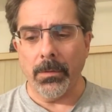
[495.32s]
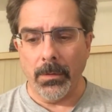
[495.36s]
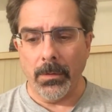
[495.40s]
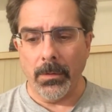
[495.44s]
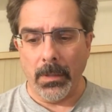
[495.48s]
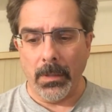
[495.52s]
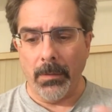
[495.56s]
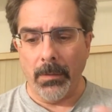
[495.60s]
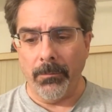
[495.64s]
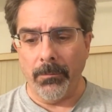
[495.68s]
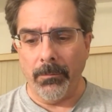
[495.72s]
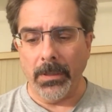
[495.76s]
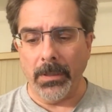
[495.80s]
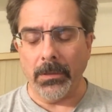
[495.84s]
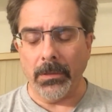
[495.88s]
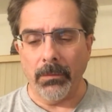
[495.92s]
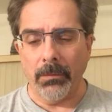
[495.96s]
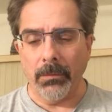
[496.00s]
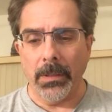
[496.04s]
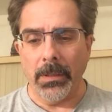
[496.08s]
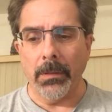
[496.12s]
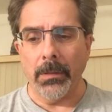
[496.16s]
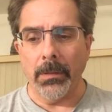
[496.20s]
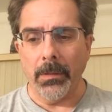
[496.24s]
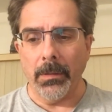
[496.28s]

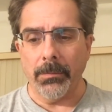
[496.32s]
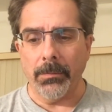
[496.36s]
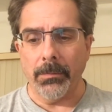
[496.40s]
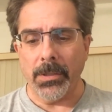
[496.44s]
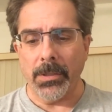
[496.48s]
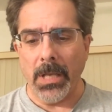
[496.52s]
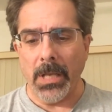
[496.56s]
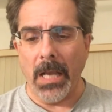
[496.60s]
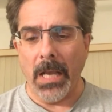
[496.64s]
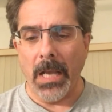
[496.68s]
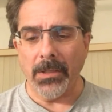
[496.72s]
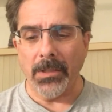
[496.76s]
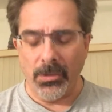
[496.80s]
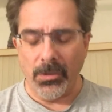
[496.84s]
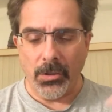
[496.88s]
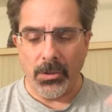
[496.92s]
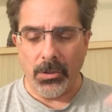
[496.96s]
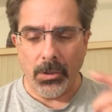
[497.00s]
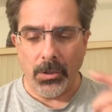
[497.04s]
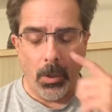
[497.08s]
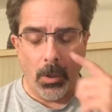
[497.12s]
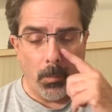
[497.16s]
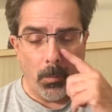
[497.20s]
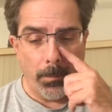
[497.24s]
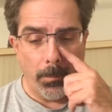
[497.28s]
victory of size and
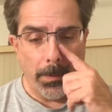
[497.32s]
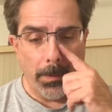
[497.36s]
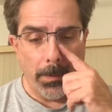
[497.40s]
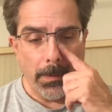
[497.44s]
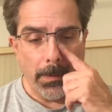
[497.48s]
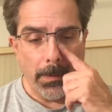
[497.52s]
scope.